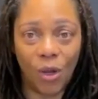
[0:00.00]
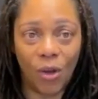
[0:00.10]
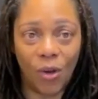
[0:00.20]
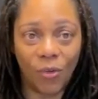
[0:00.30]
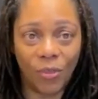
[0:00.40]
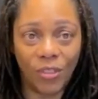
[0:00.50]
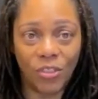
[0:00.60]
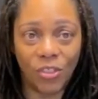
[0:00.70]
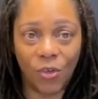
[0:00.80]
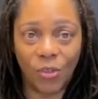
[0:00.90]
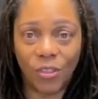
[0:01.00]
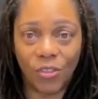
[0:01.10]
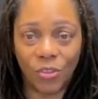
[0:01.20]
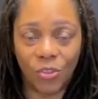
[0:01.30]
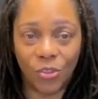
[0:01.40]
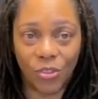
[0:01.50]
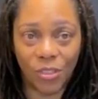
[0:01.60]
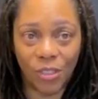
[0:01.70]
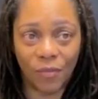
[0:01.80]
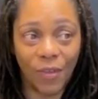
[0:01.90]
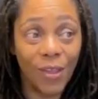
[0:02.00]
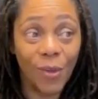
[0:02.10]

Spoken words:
are on this journey to yourself,